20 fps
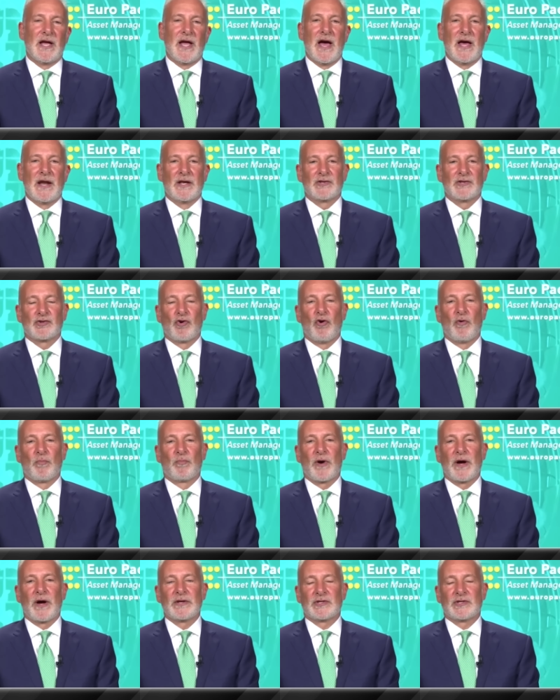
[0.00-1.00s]
And as gold
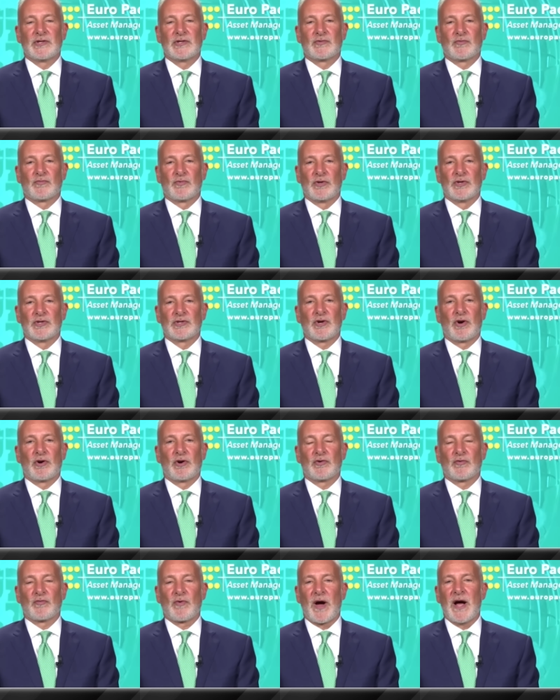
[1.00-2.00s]
prices really
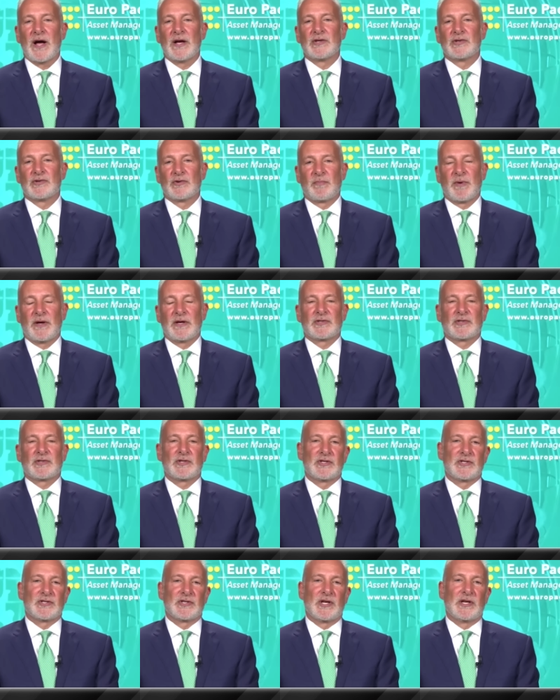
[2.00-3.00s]
start to rise, you're
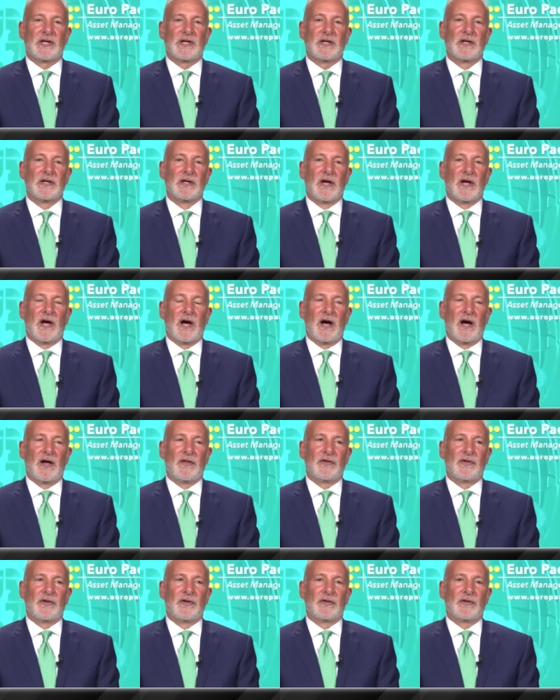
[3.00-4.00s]
basically seeing uh,
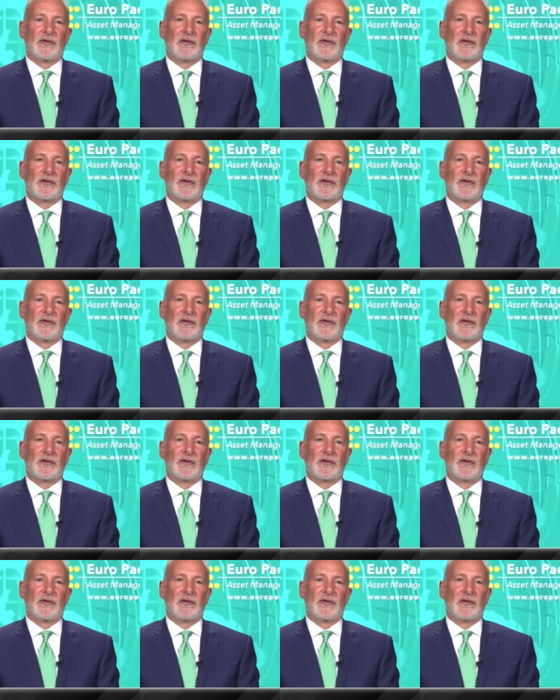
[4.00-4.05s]
the,